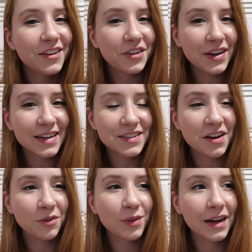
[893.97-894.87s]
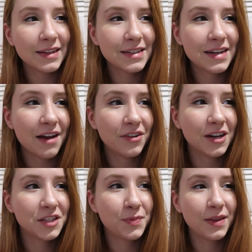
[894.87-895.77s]
you guys know that I didn't have a
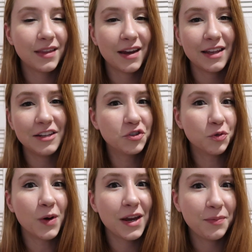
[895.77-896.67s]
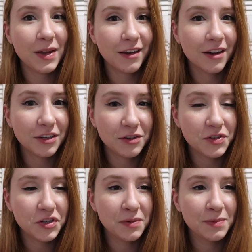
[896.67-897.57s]
husband that enjoyed being on
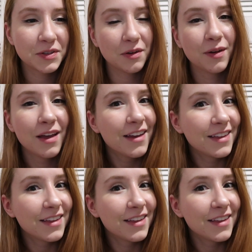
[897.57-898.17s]
YouTube, so